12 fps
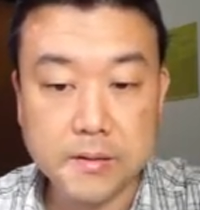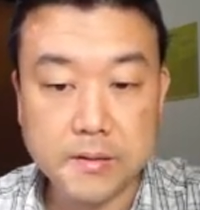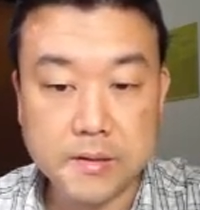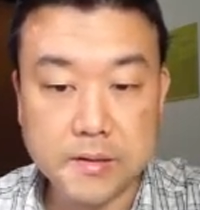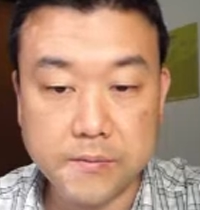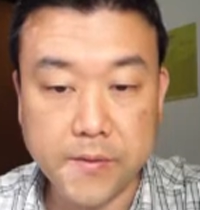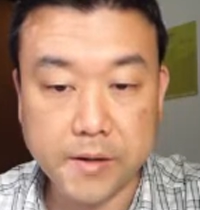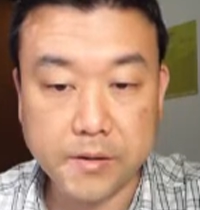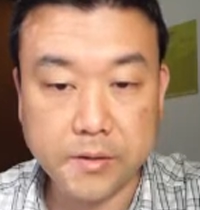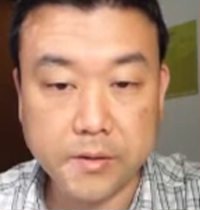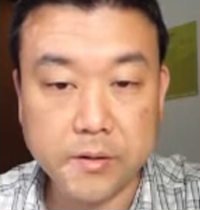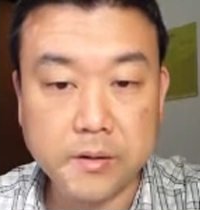This
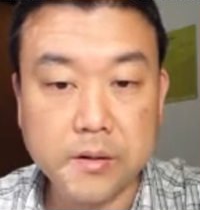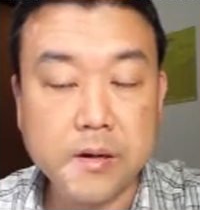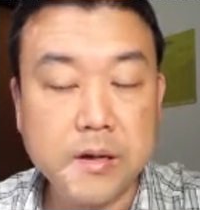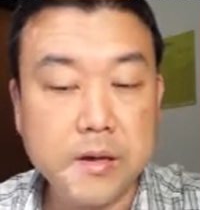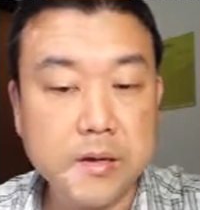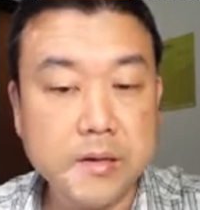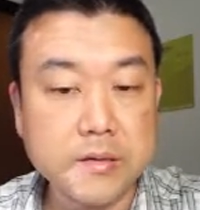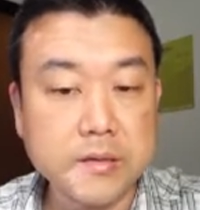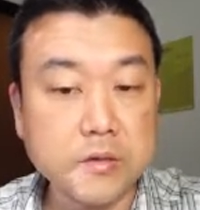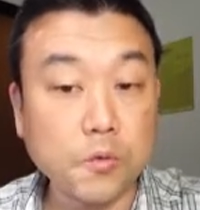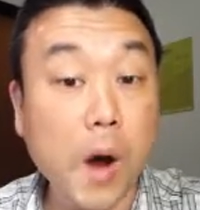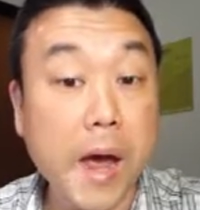vector is
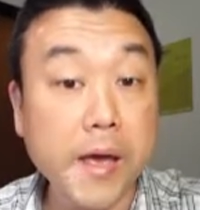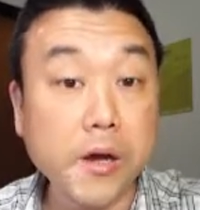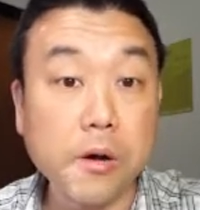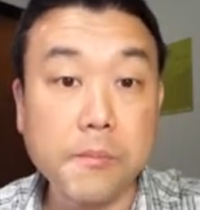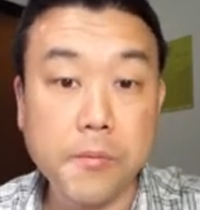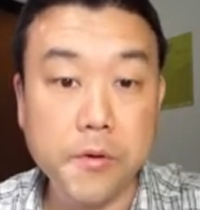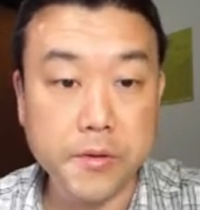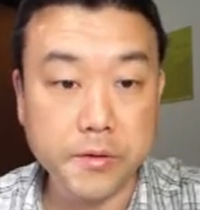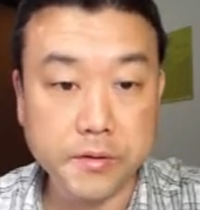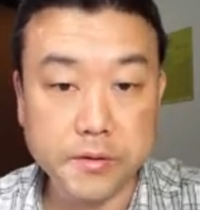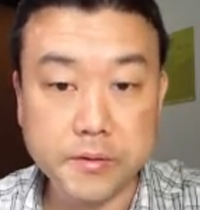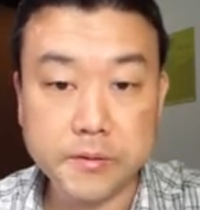its y
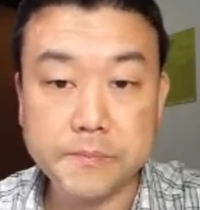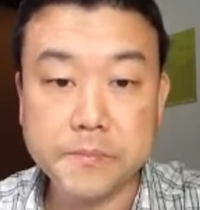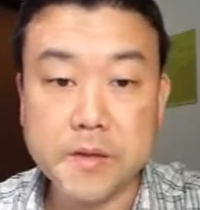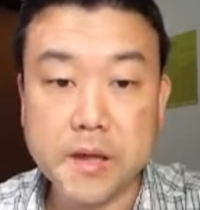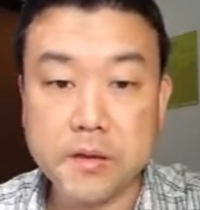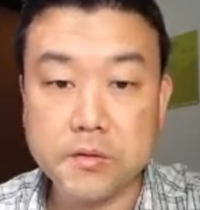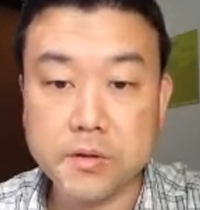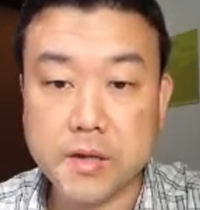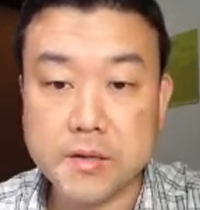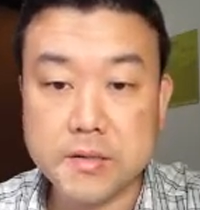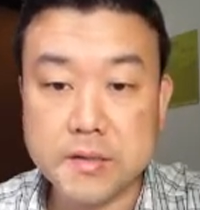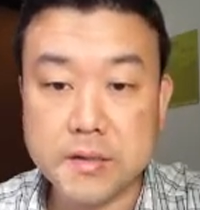component. And you
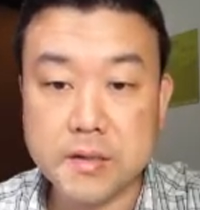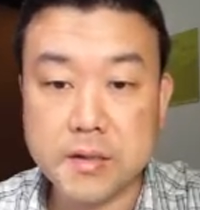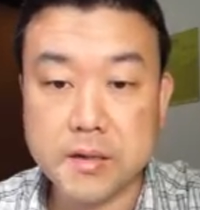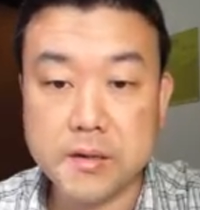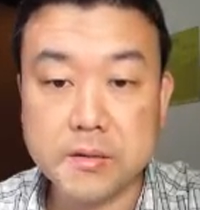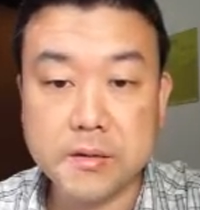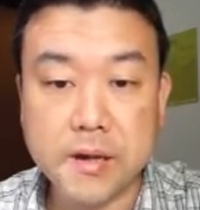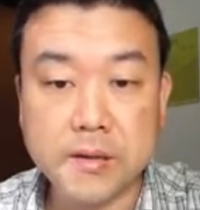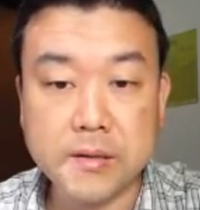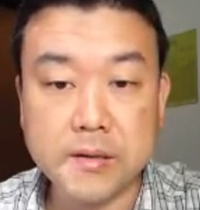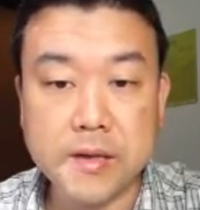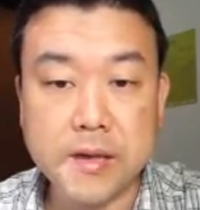can see here
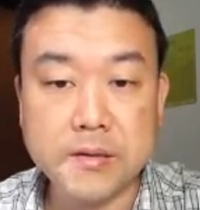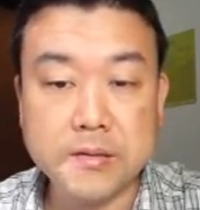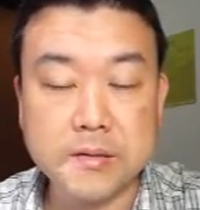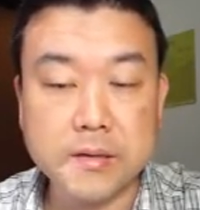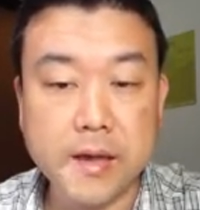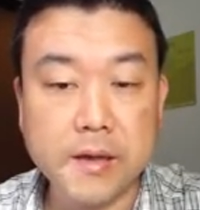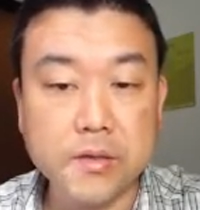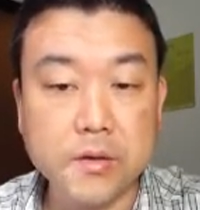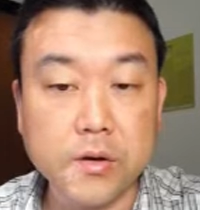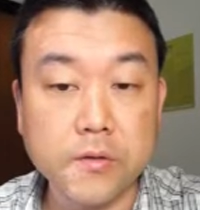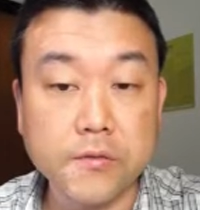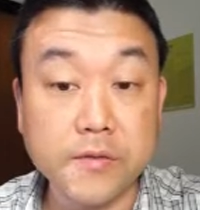that it has a length
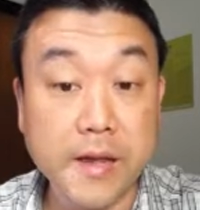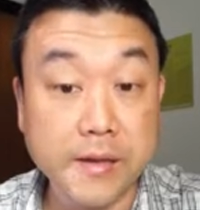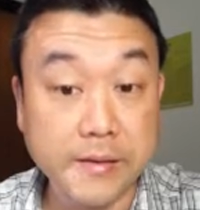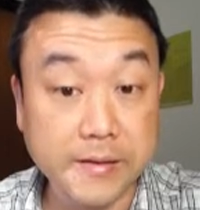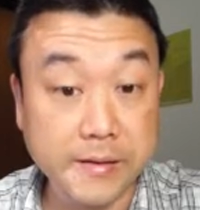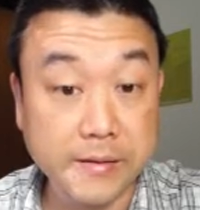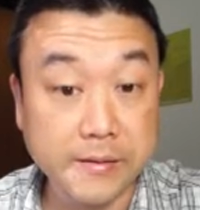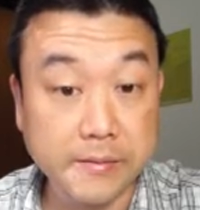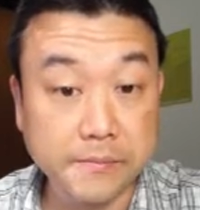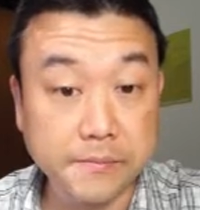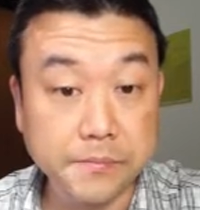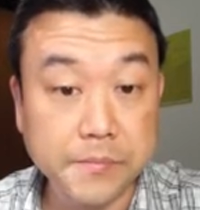of 19.
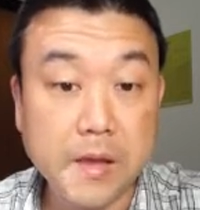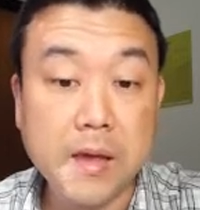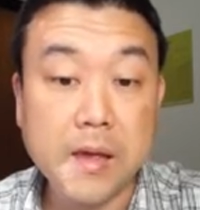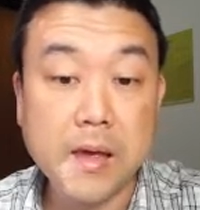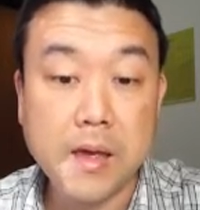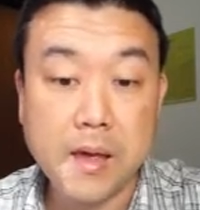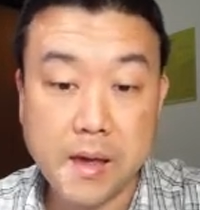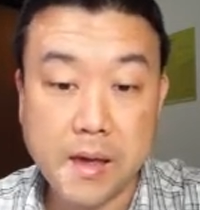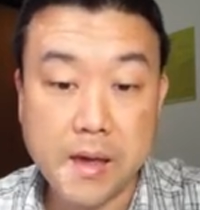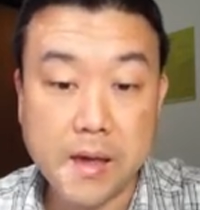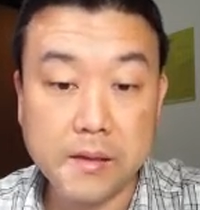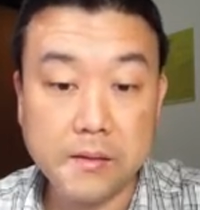
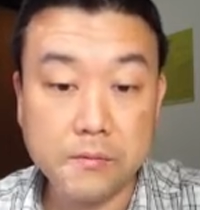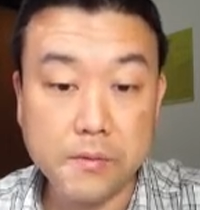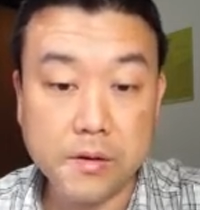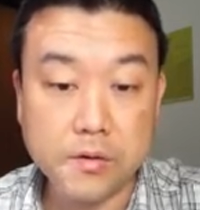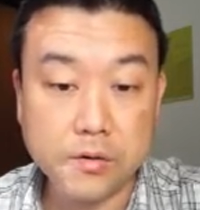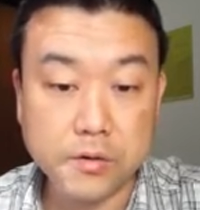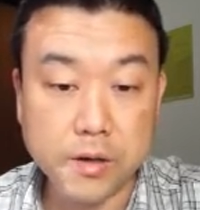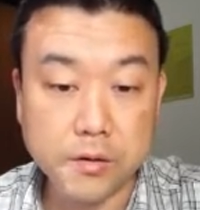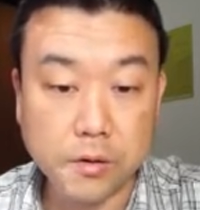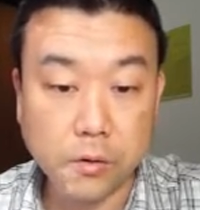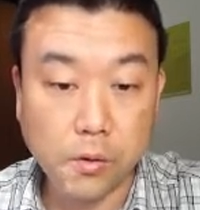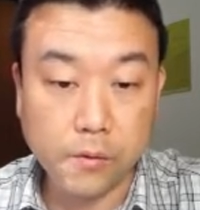And when you look
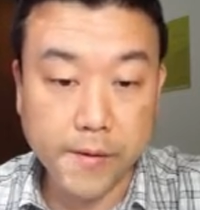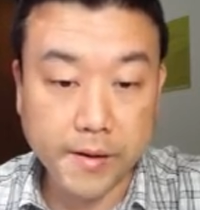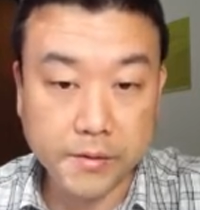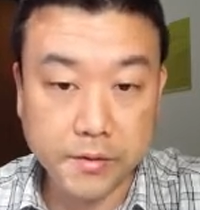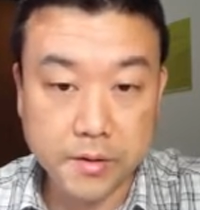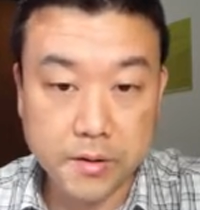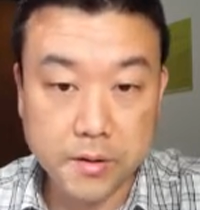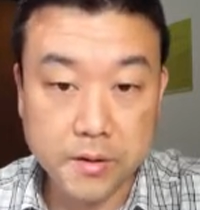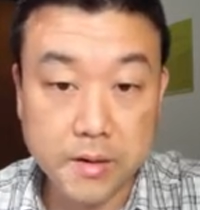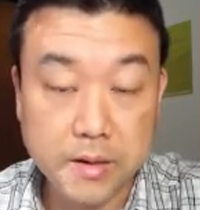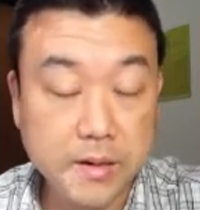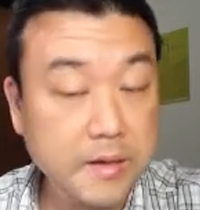at the whole vector,
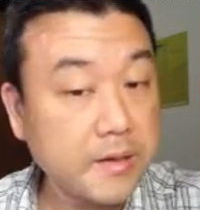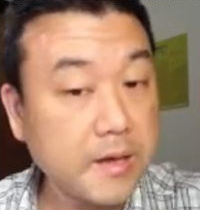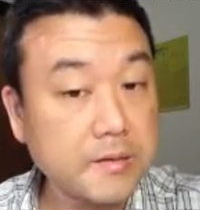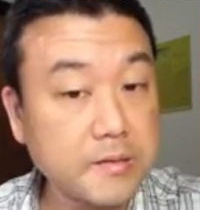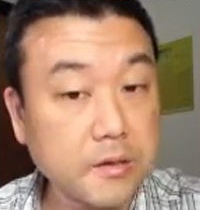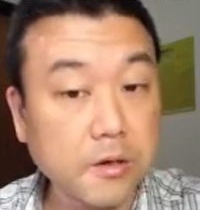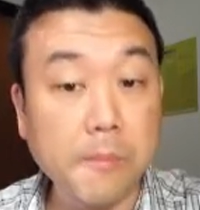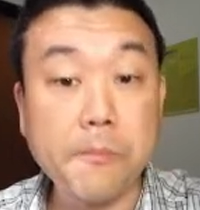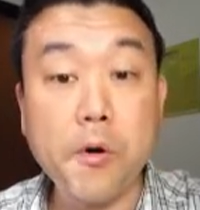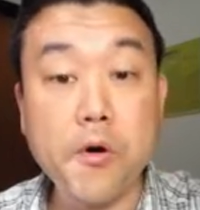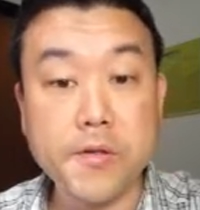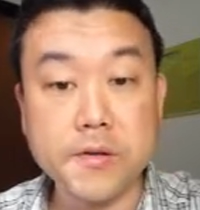it has the
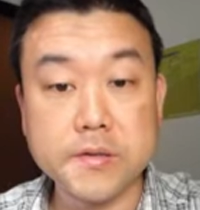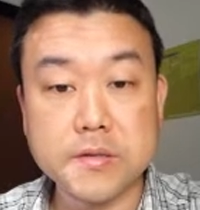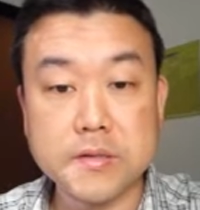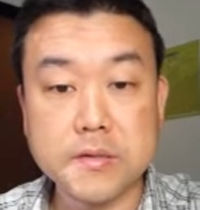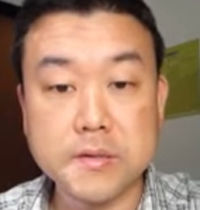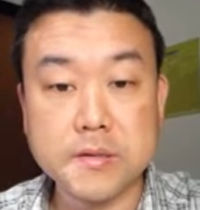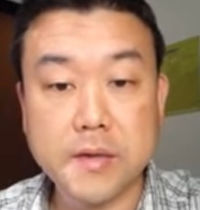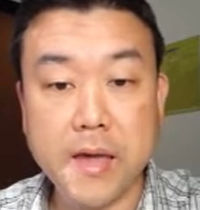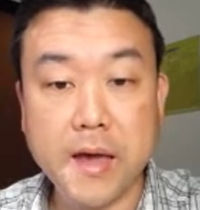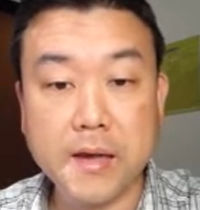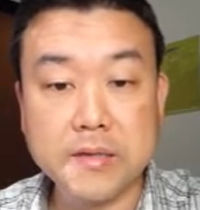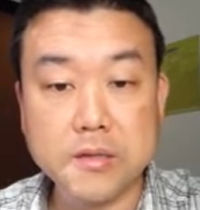components
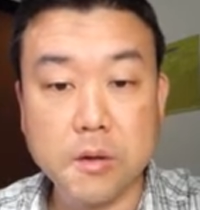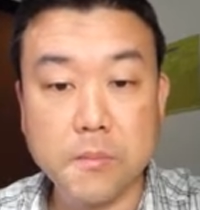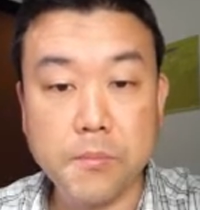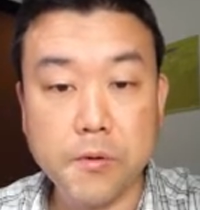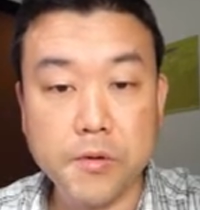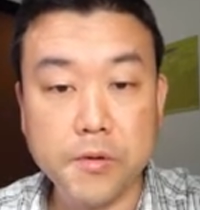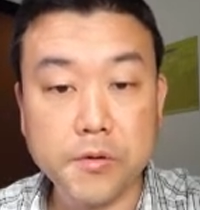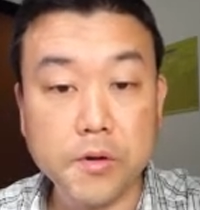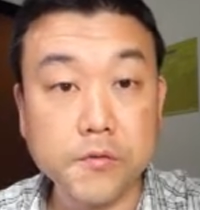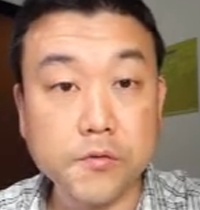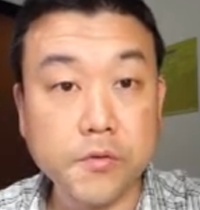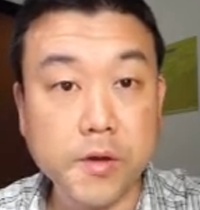x component
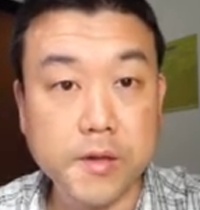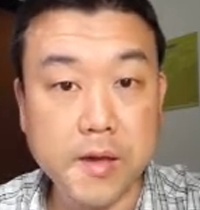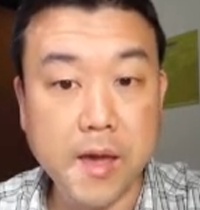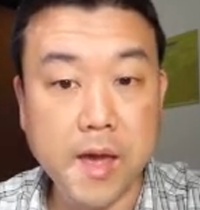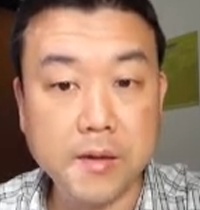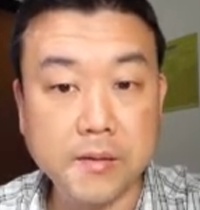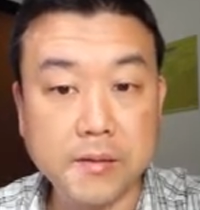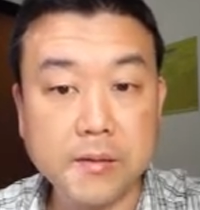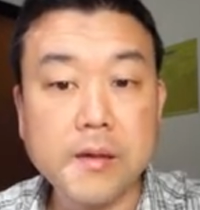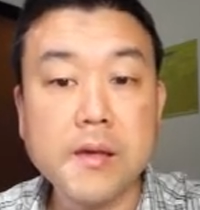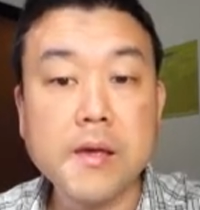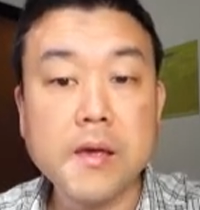of 28
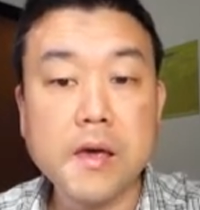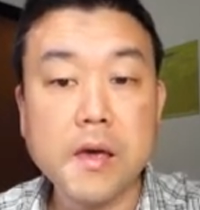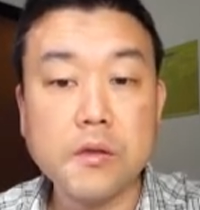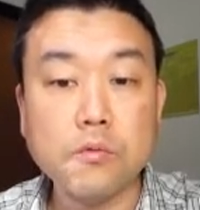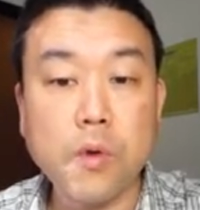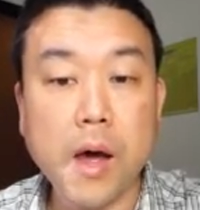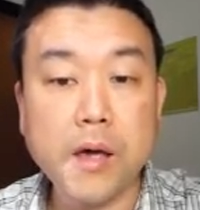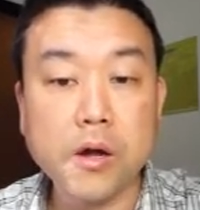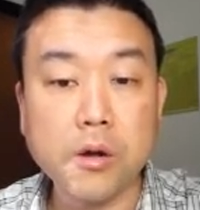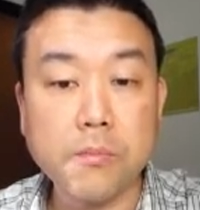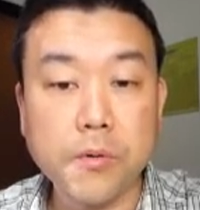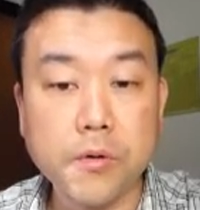and y
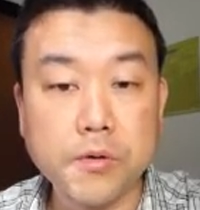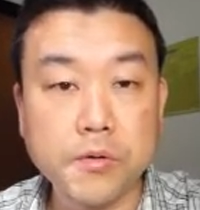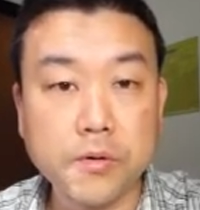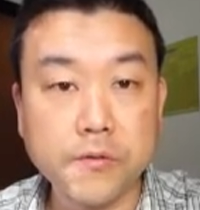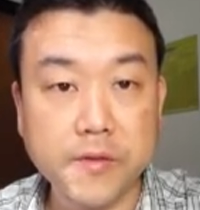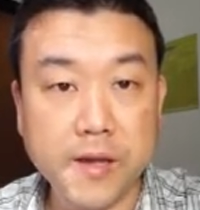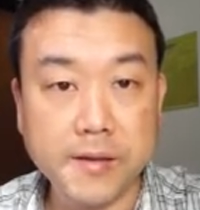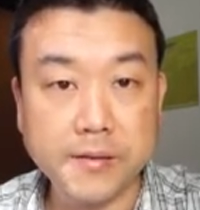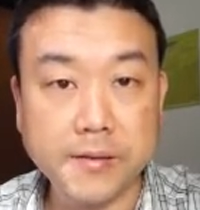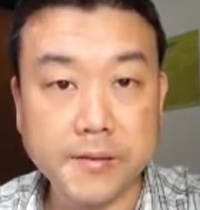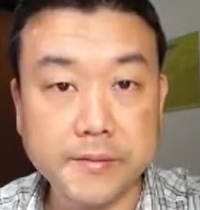component of 19.